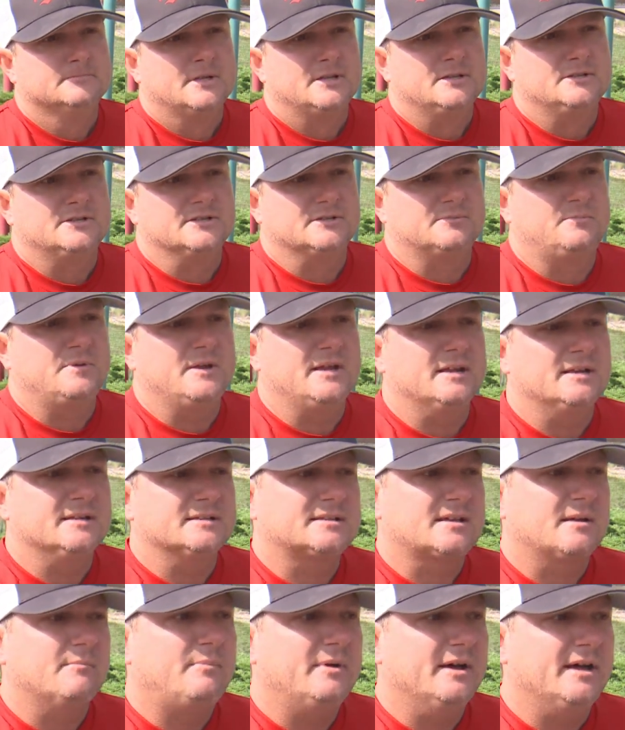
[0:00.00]
just being as
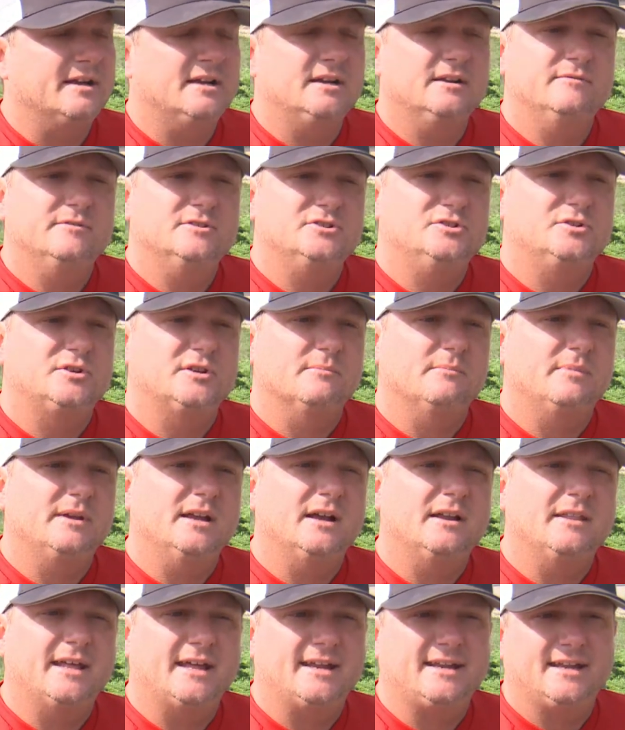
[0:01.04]
competitive as you can be
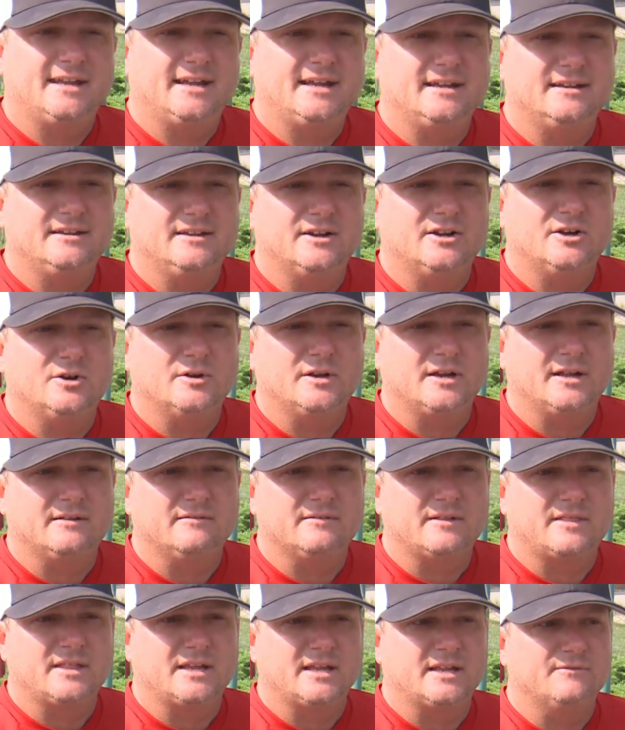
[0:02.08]
on that day, you know, and I
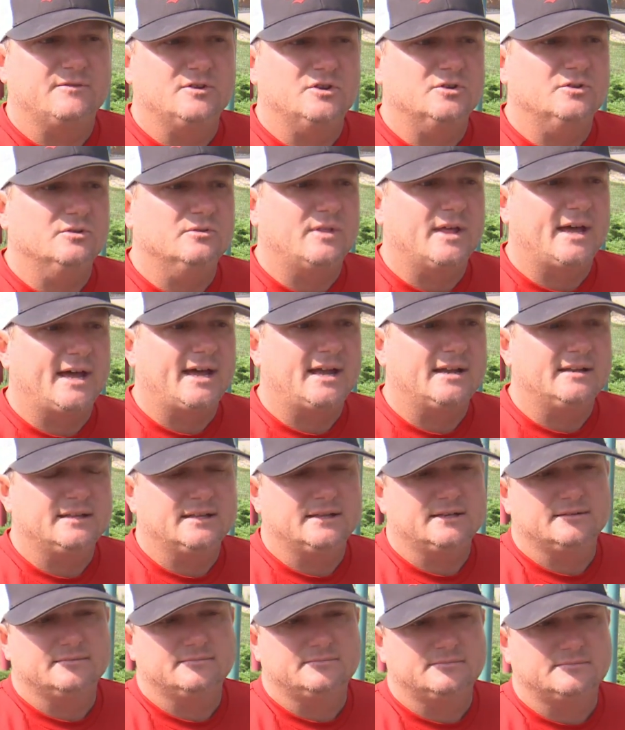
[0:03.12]
think if you do that,
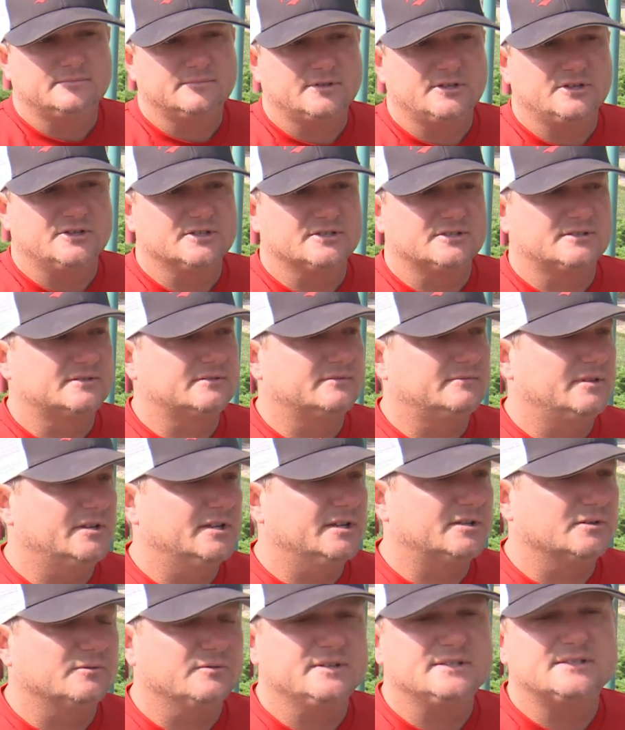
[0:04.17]
then you
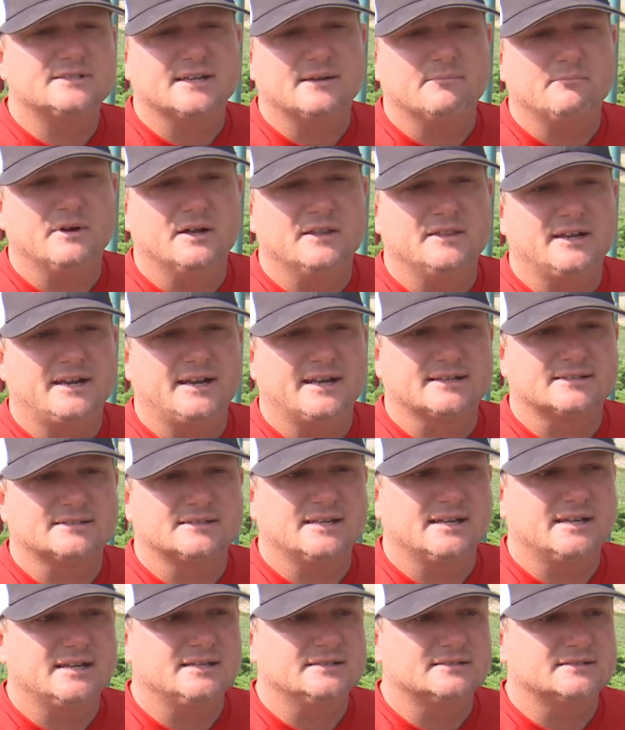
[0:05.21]
hit the reset button the next
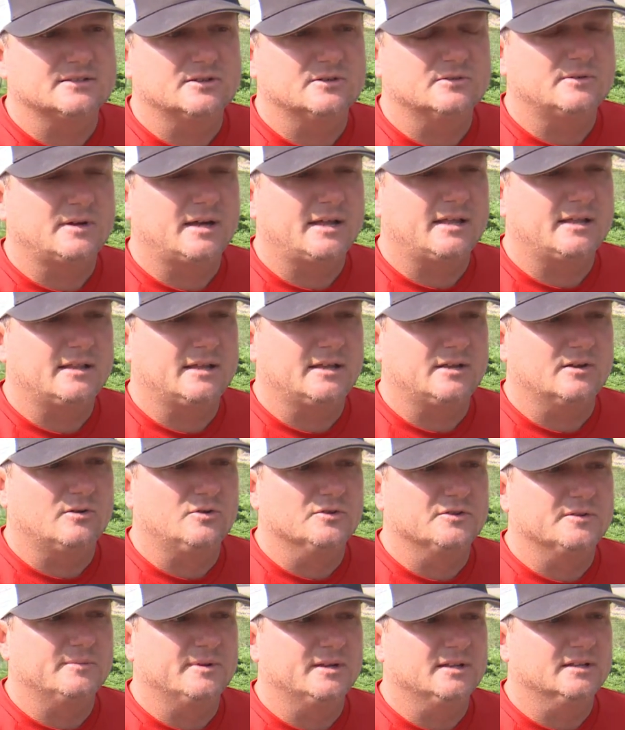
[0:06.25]
day. So I think
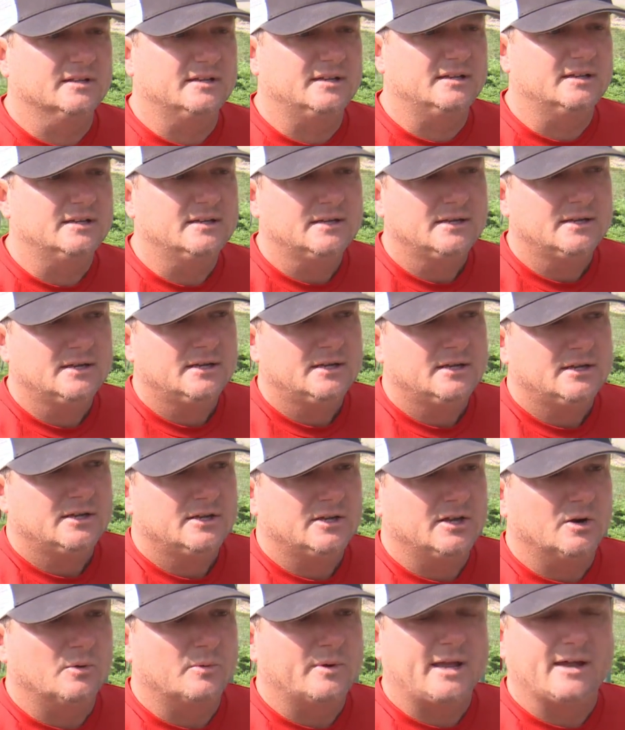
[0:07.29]
ultimately,
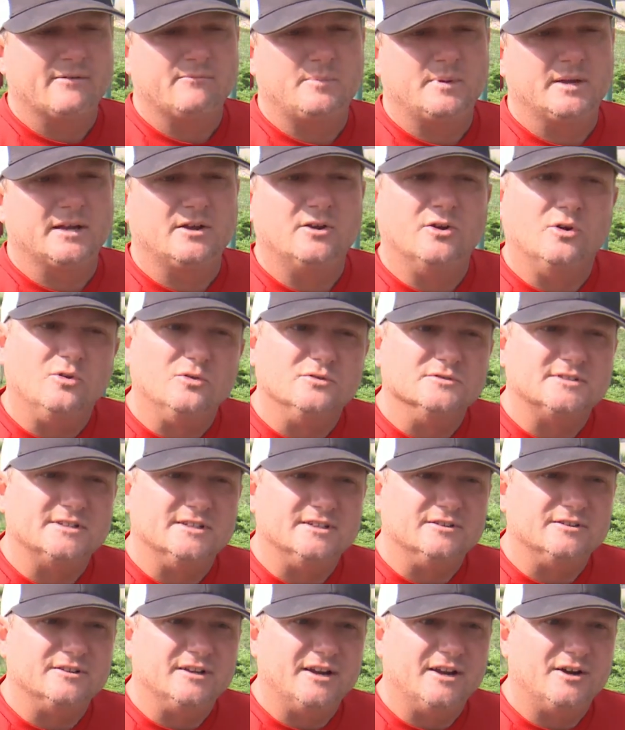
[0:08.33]
you know, we have big goals
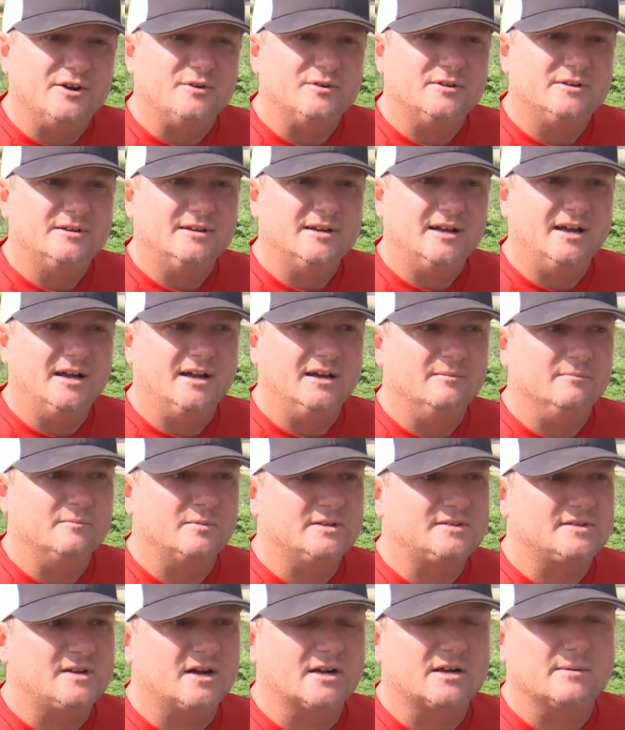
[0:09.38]
here, you know.
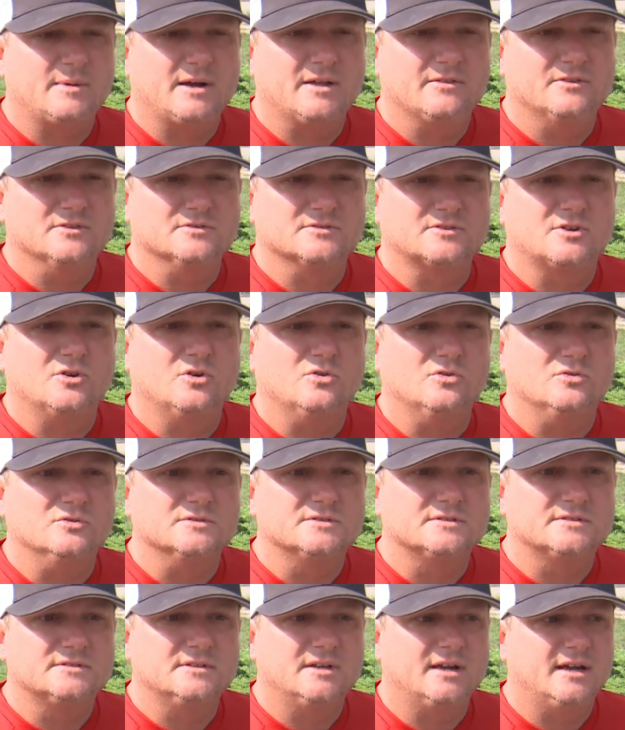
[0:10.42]
We talk about those
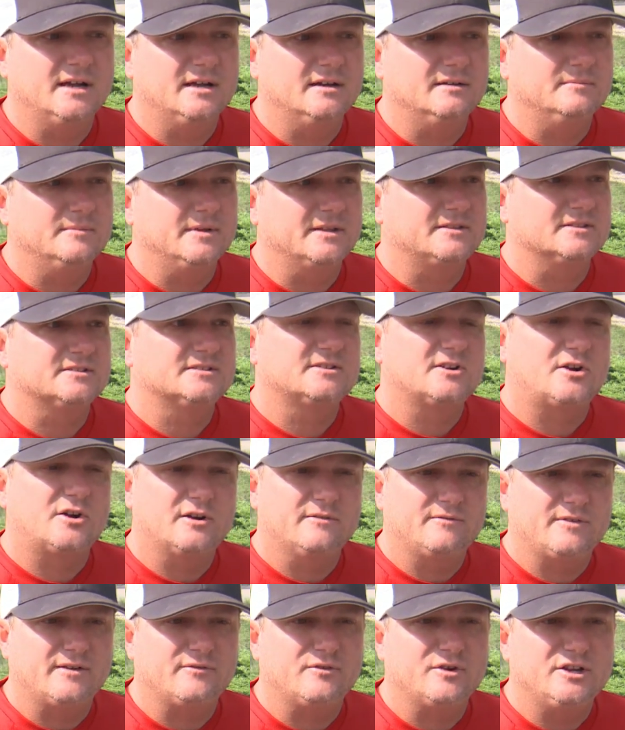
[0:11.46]
goals at the start
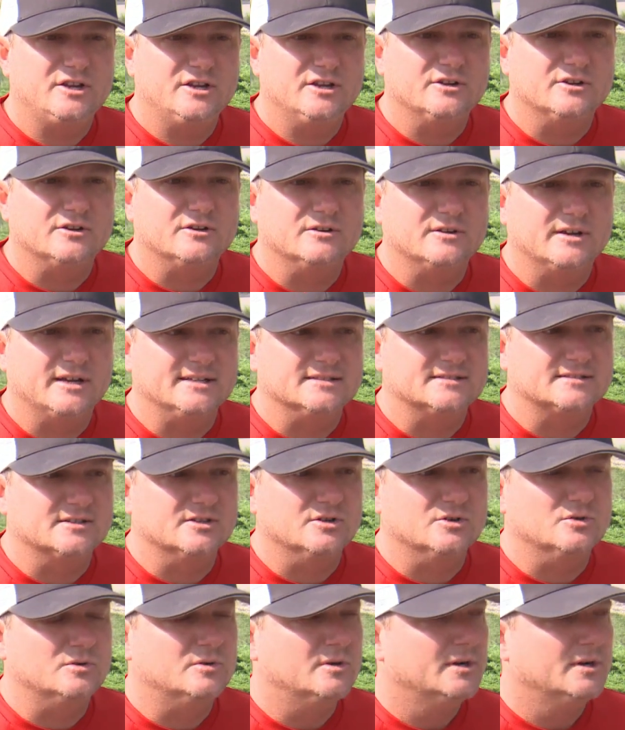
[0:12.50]
of every year. And so